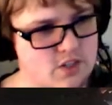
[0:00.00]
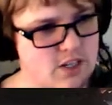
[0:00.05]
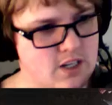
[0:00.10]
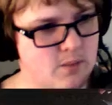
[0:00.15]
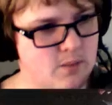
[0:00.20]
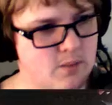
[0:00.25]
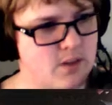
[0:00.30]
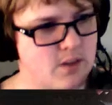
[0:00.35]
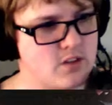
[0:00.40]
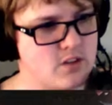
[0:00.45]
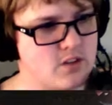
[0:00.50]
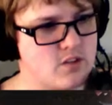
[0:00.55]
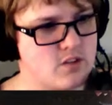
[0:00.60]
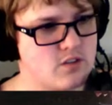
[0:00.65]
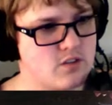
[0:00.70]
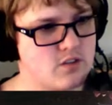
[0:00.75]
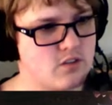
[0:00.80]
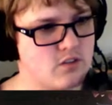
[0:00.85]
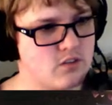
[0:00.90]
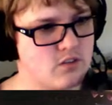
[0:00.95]

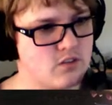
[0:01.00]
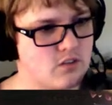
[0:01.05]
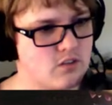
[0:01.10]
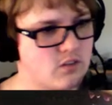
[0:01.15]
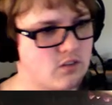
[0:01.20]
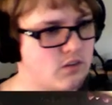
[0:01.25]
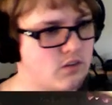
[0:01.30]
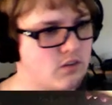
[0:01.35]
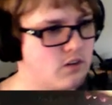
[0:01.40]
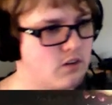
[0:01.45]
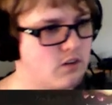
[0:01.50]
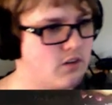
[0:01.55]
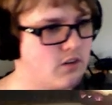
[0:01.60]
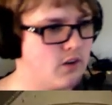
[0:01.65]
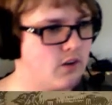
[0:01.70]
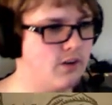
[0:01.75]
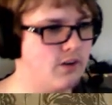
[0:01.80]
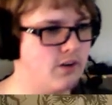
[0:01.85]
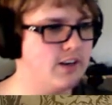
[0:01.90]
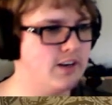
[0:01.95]
campaigns.
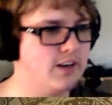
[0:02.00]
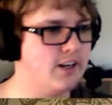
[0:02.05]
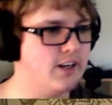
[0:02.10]
Alright.